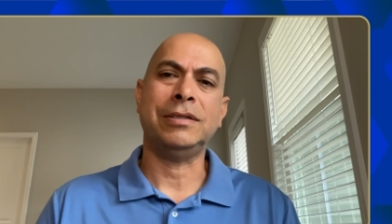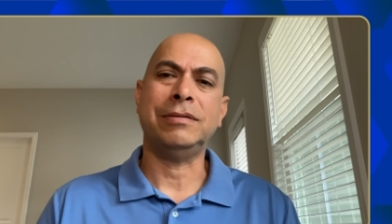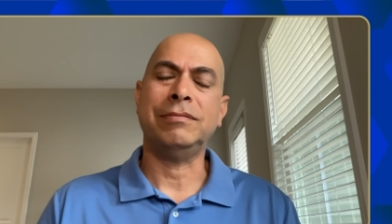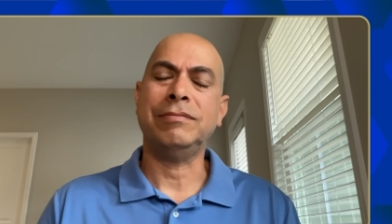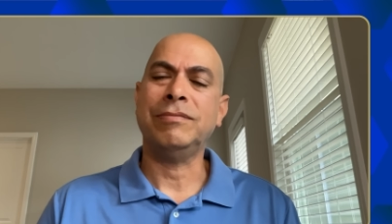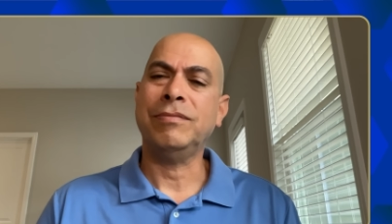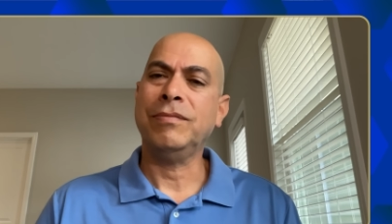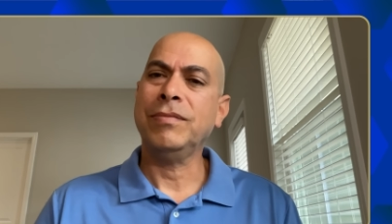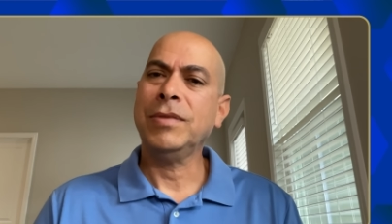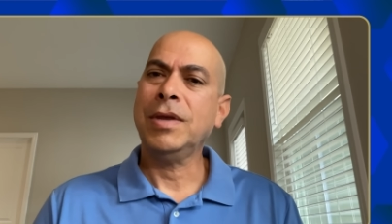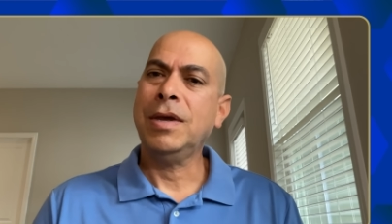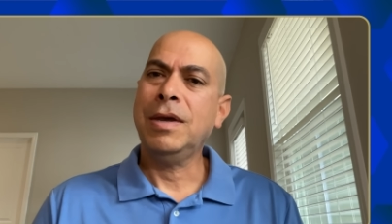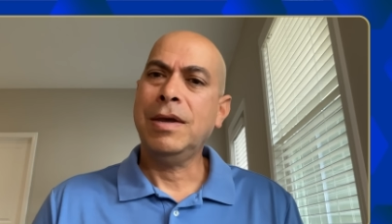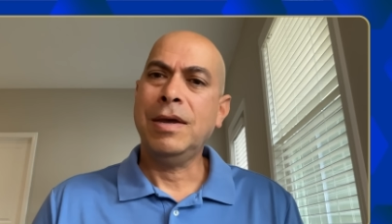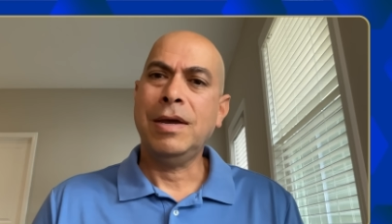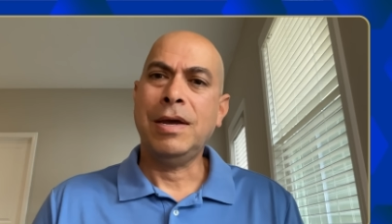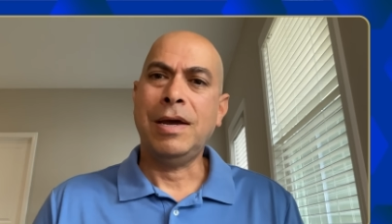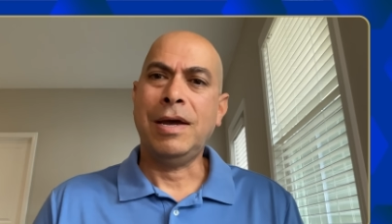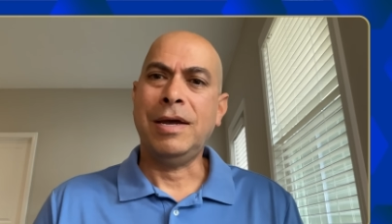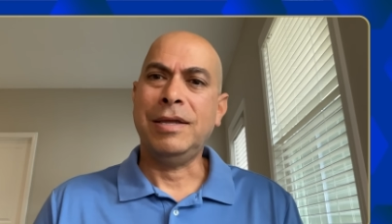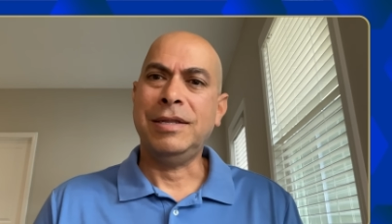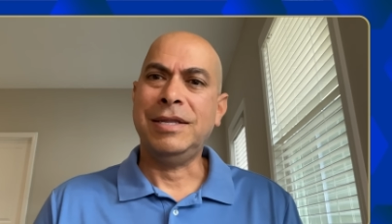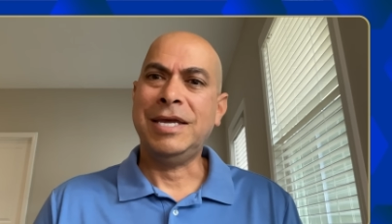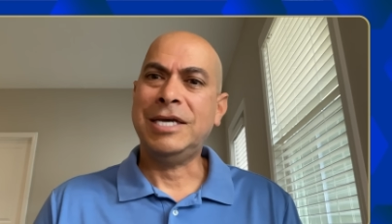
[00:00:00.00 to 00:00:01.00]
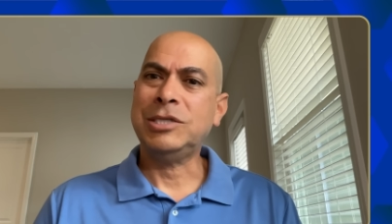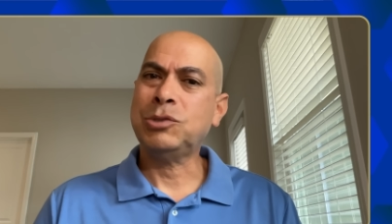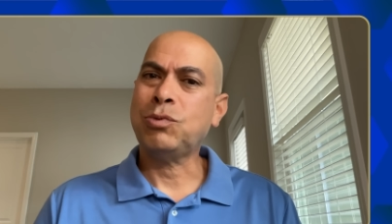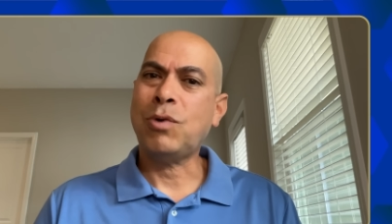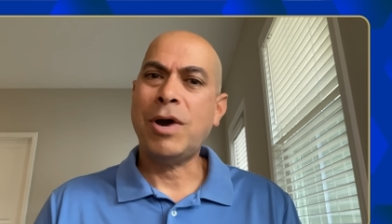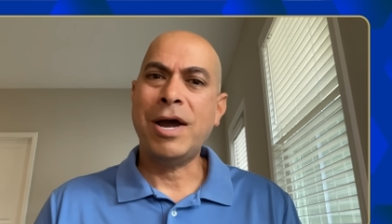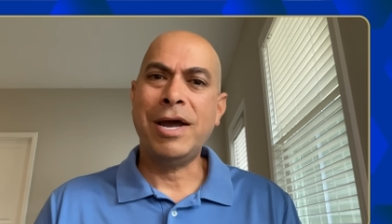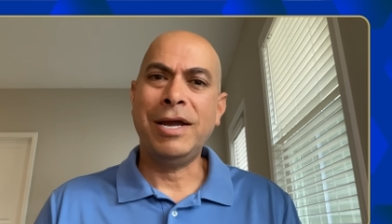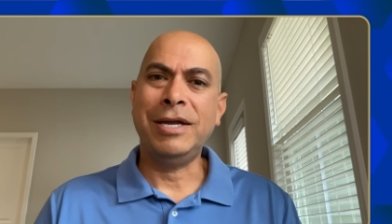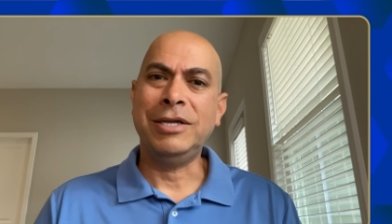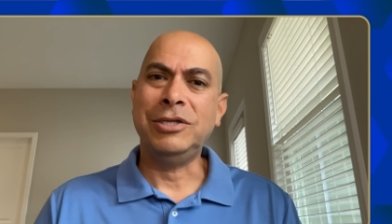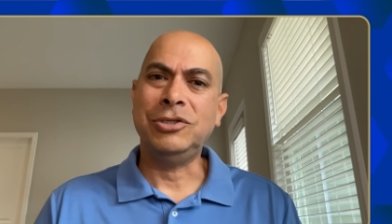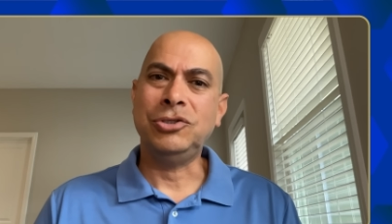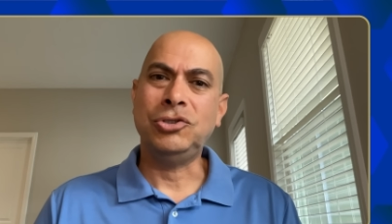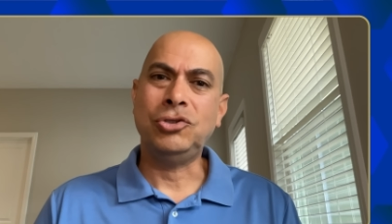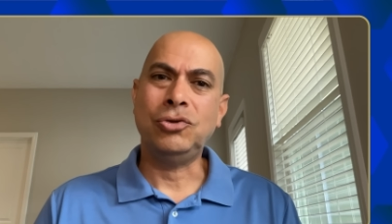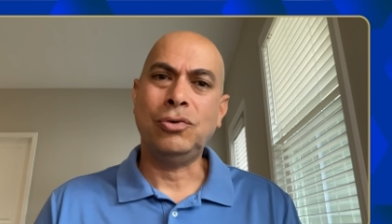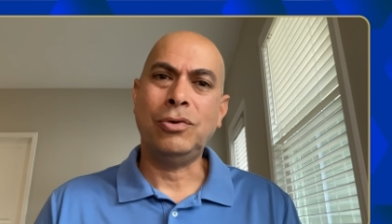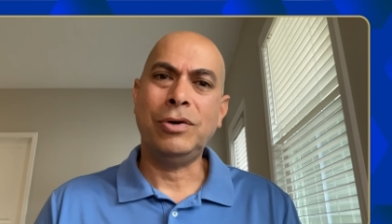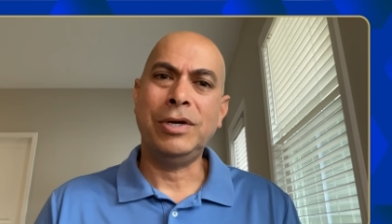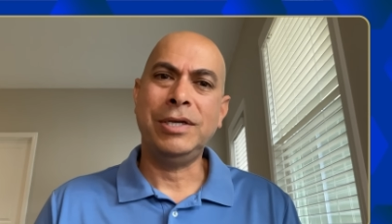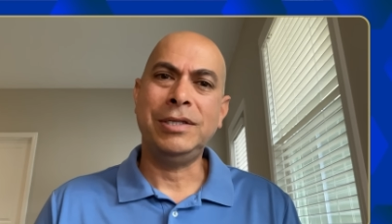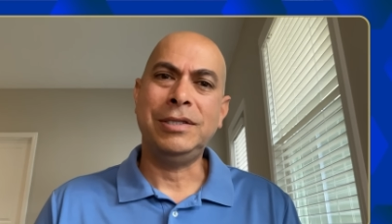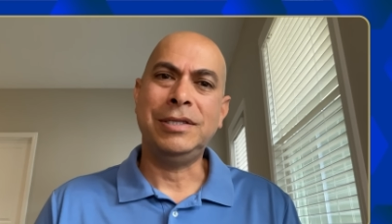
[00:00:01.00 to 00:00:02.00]
And that's why I
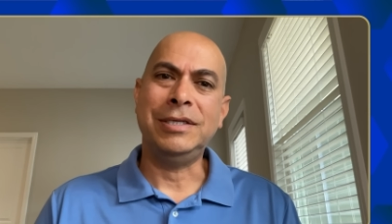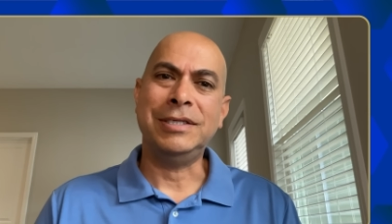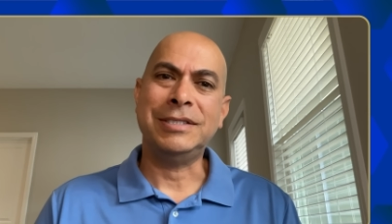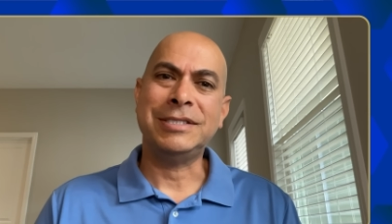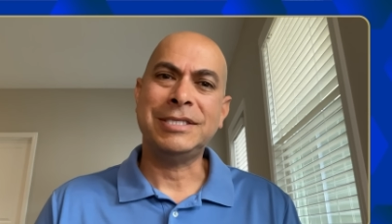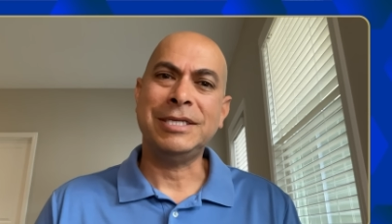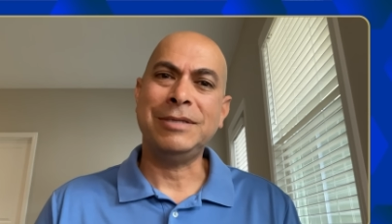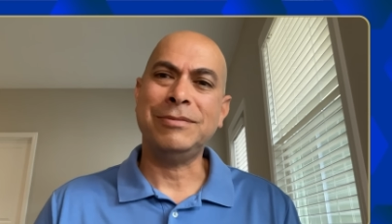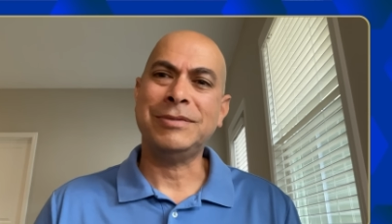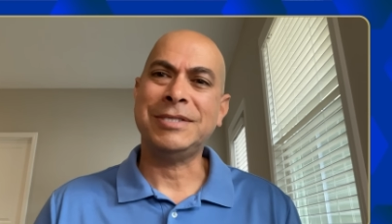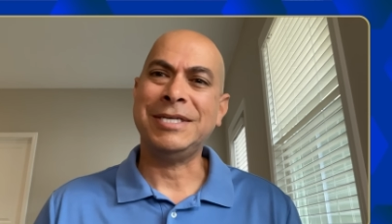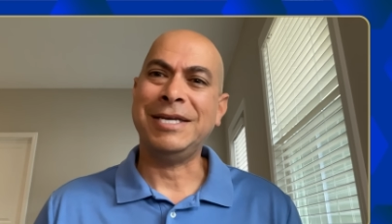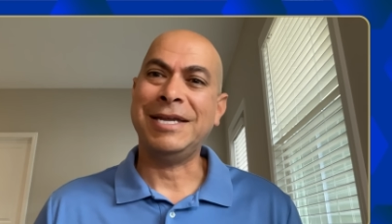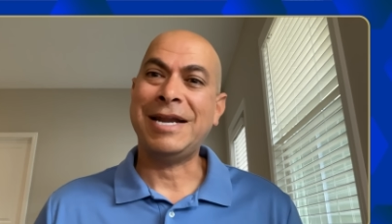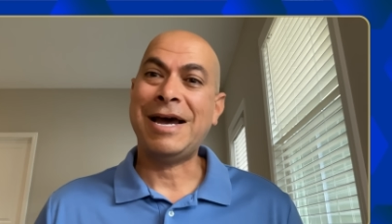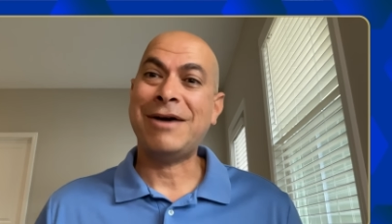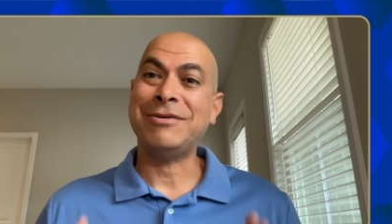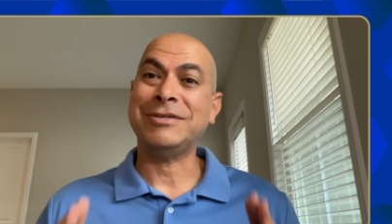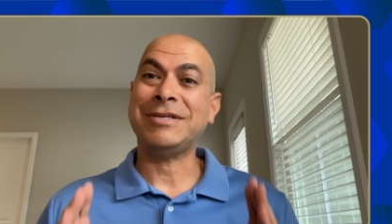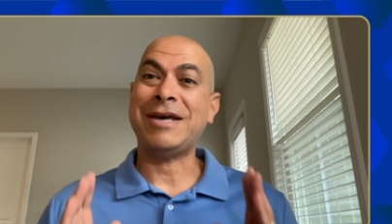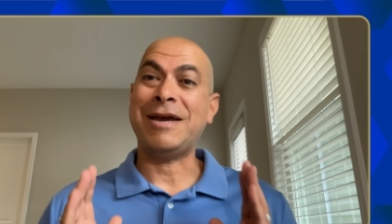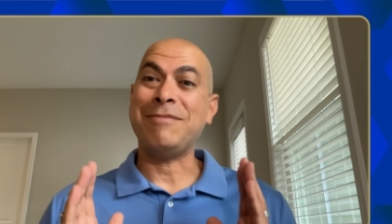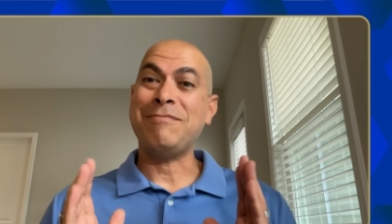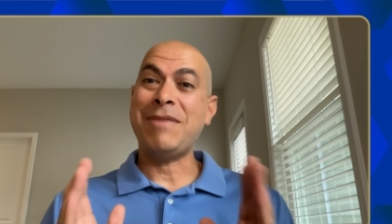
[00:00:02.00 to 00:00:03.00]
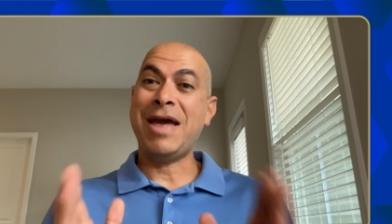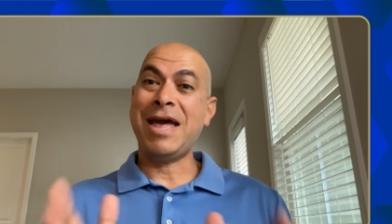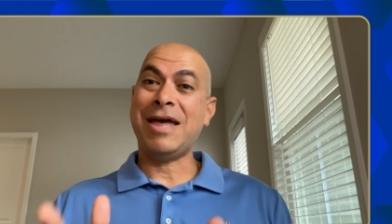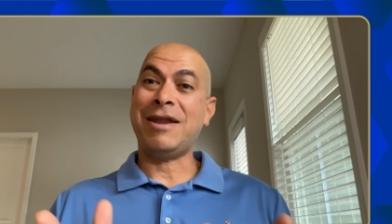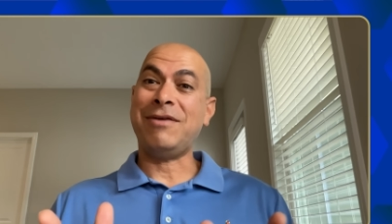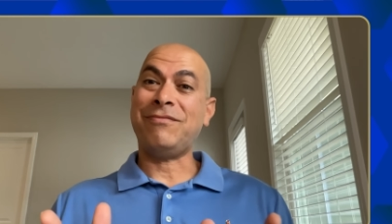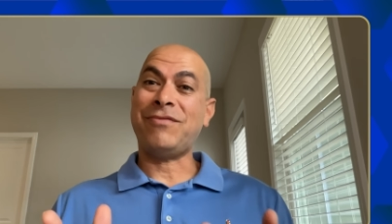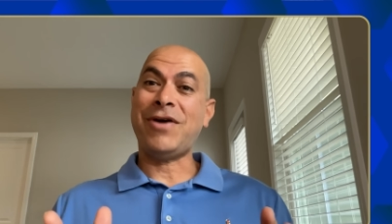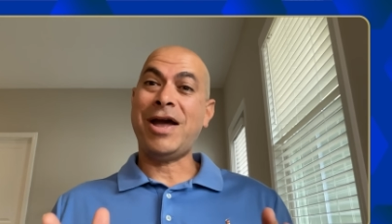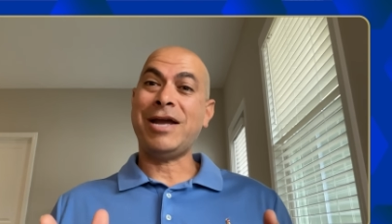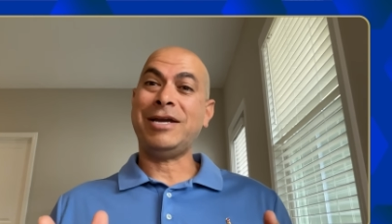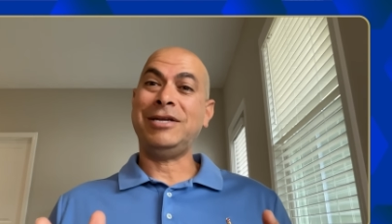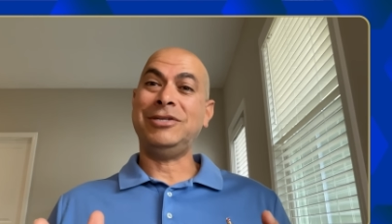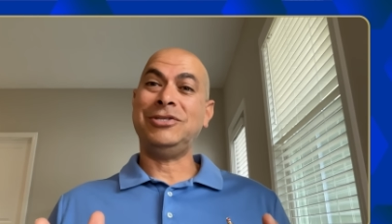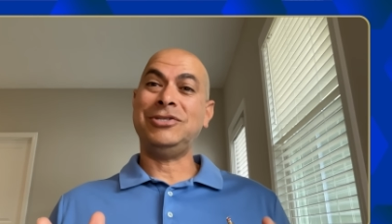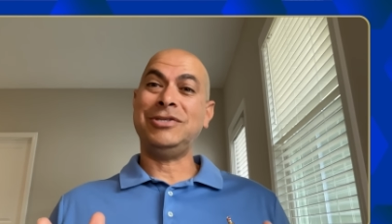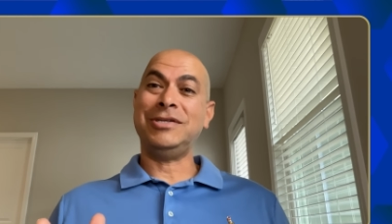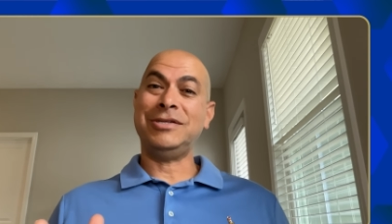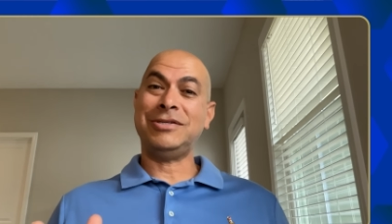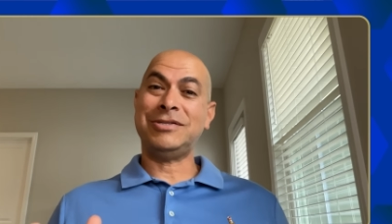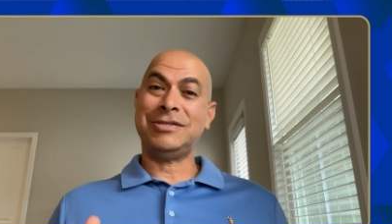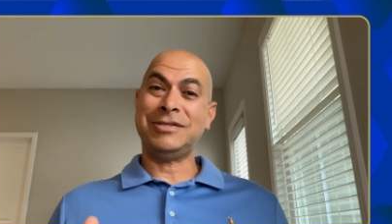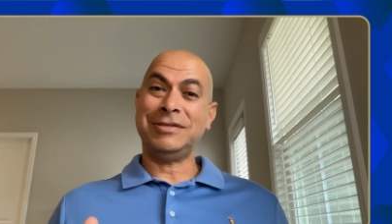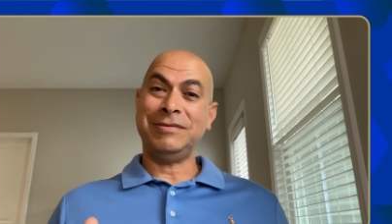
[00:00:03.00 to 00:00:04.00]
enjoyed the CMC. And I was like, man, if I could
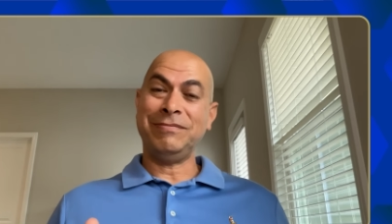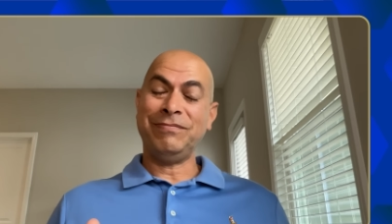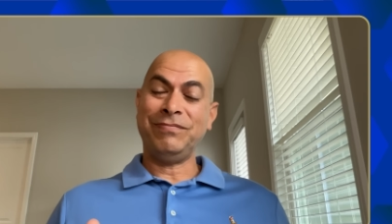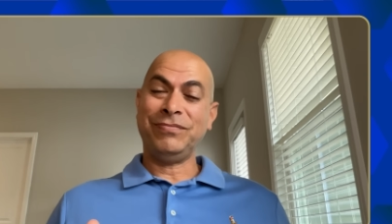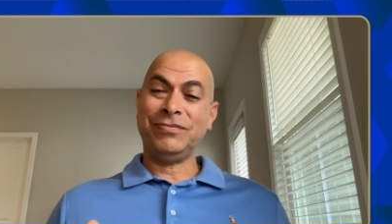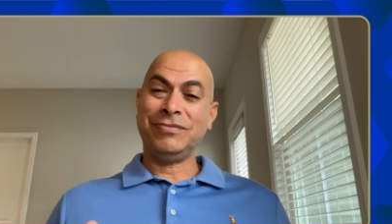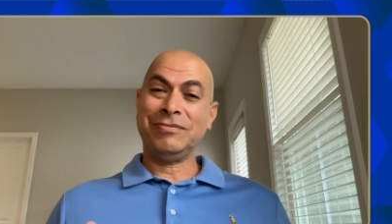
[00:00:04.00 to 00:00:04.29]
just